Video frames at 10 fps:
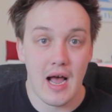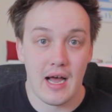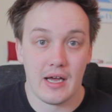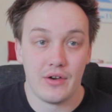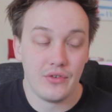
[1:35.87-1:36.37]

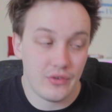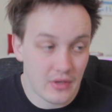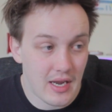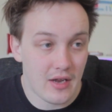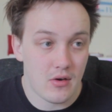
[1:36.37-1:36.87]

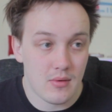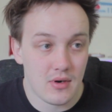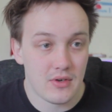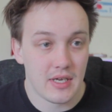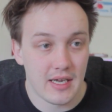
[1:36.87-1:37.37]
and Lego are
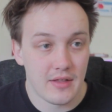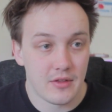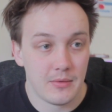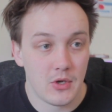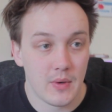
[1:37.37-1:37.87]
looking at
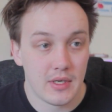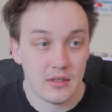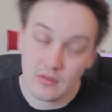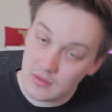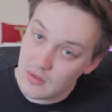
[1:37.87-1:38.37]
them going,